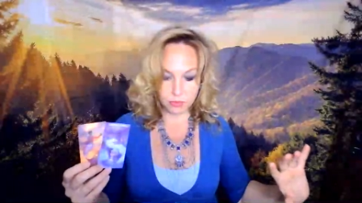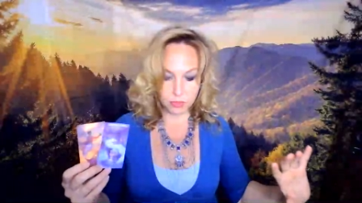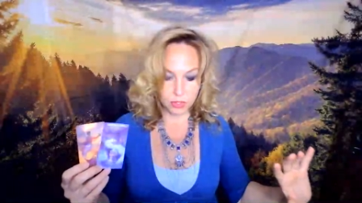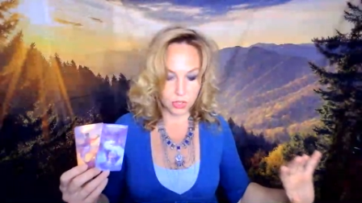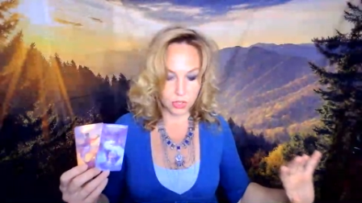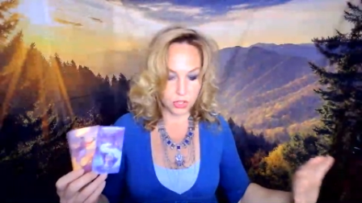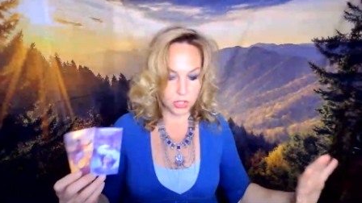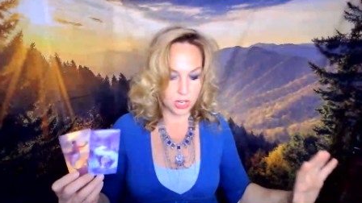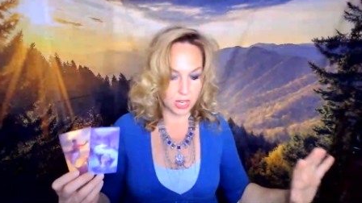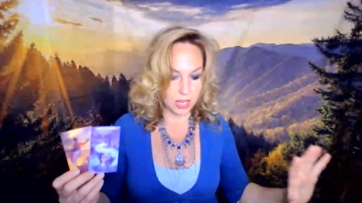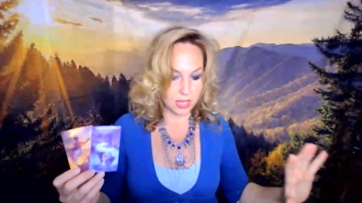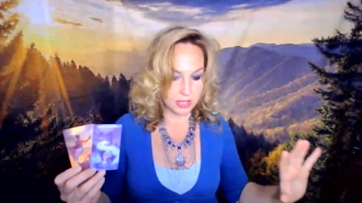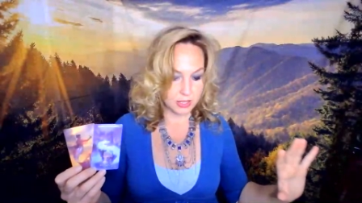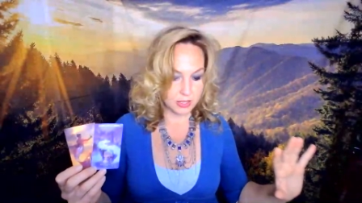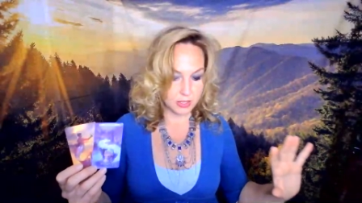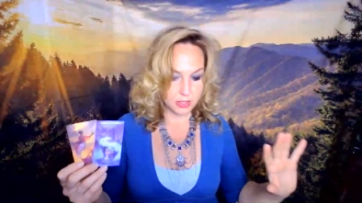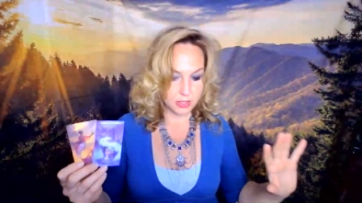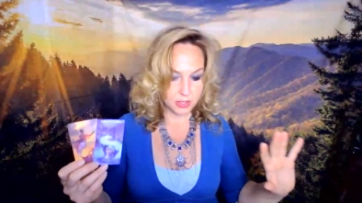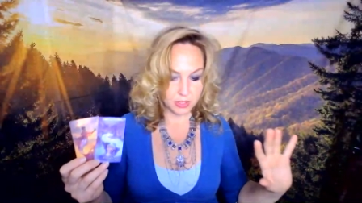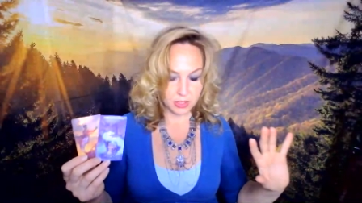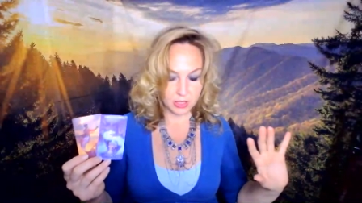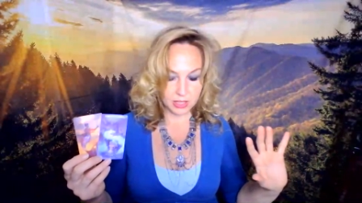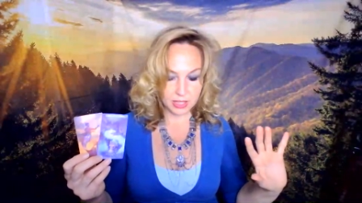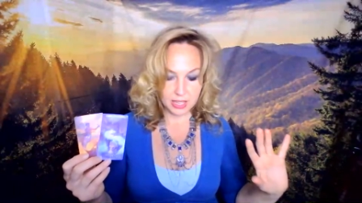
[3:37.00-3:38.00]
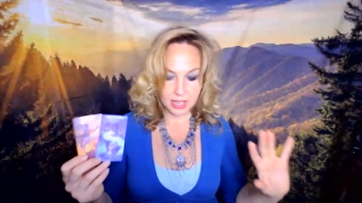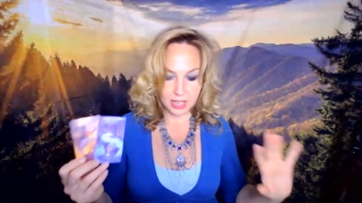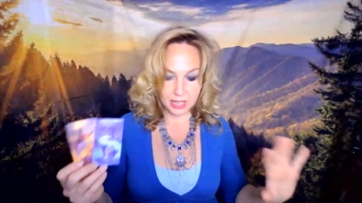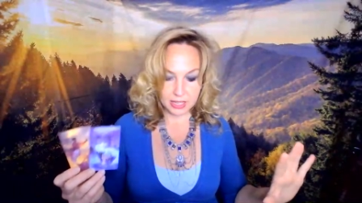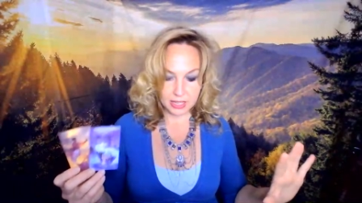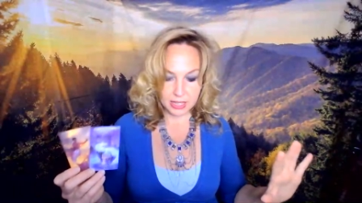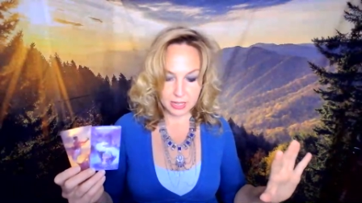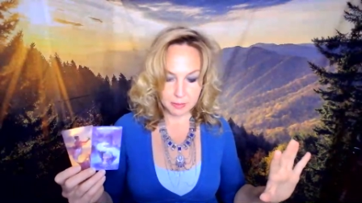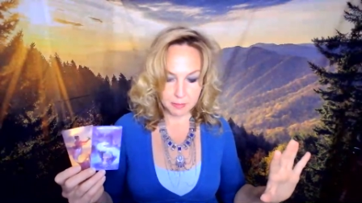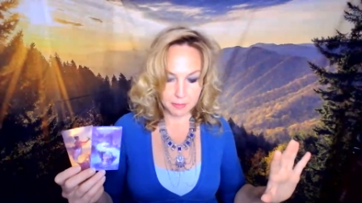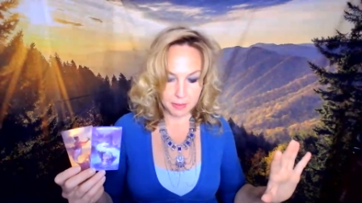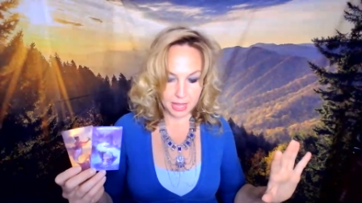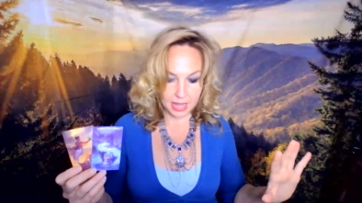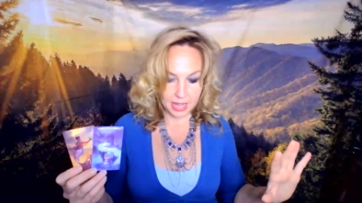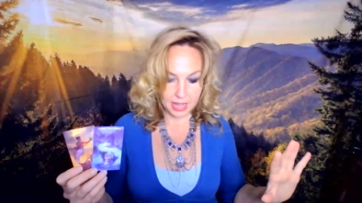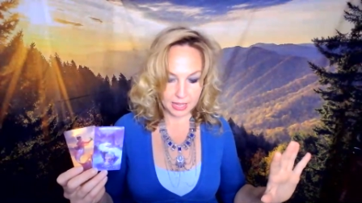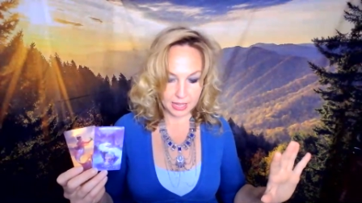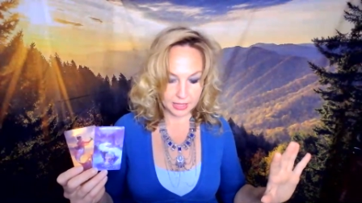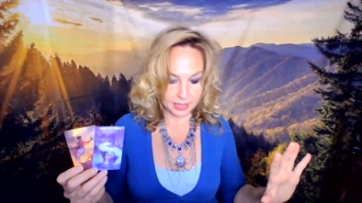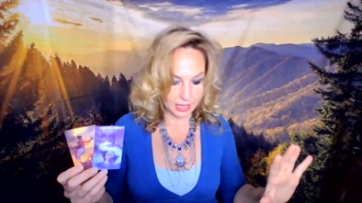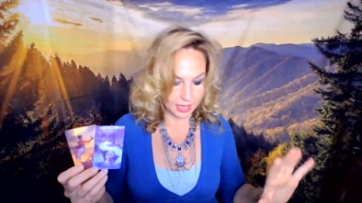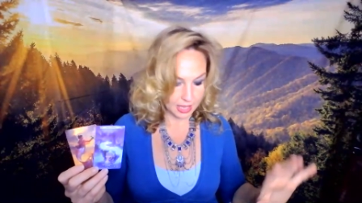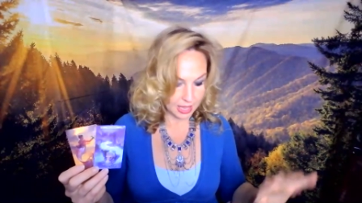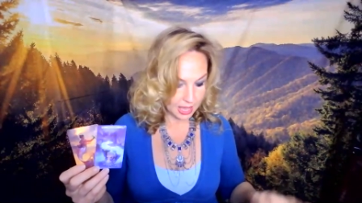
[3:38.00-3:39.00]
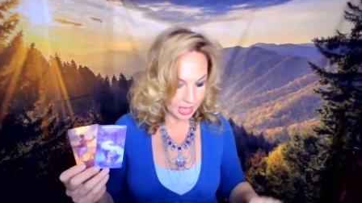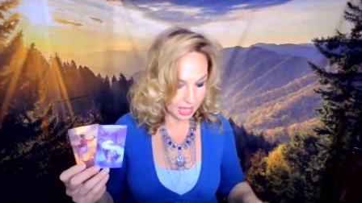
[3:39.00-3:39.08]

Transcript: just kicking back.